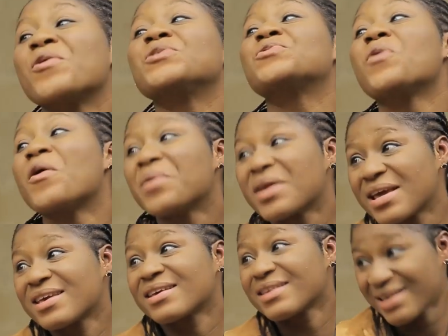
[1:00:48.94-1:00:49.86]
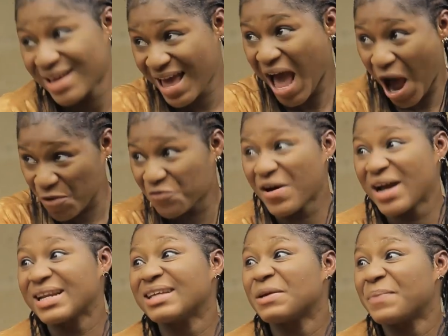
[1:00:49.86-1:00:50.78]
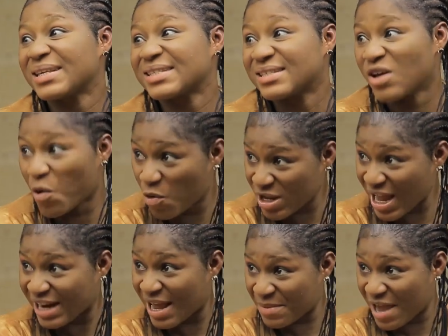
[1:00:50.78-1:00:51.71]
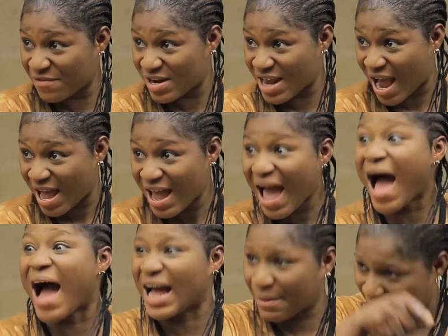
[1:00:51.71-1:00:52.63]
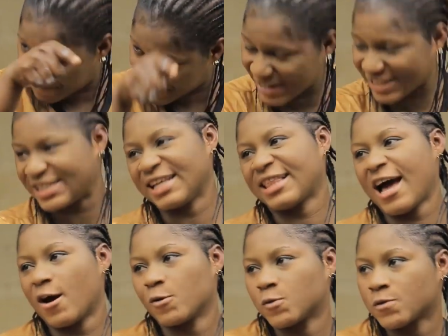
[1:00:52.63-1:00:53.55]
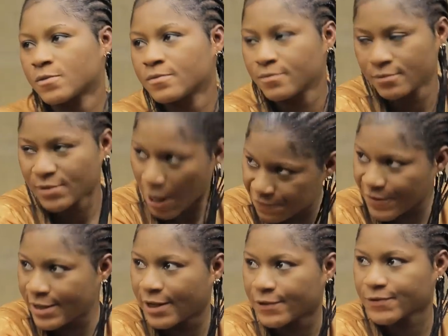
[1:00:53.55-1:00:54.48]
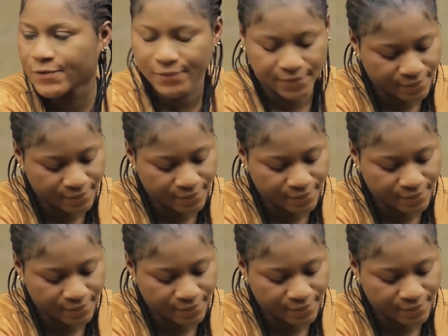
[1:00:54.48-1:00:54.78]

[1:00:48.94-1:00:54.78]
Don't worry. I will find out the person. I'm finding that out. I'll find out.